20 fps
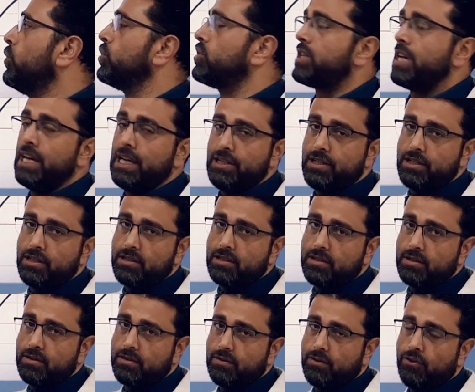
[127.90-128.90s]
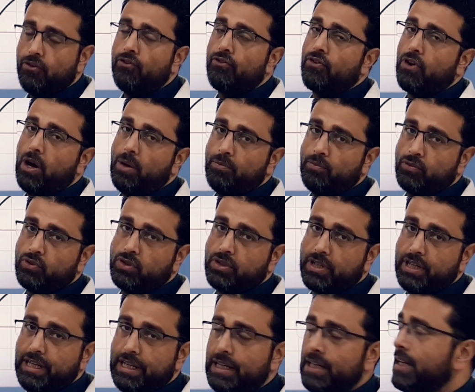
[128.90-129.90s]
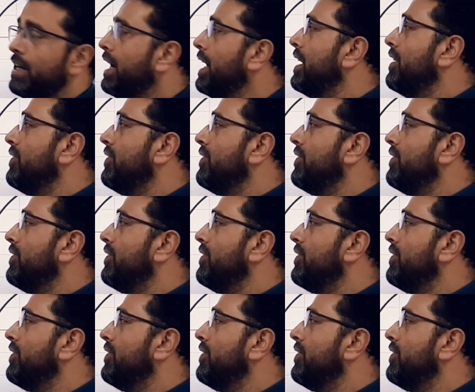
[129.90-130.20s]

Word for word: 2 changes from 3,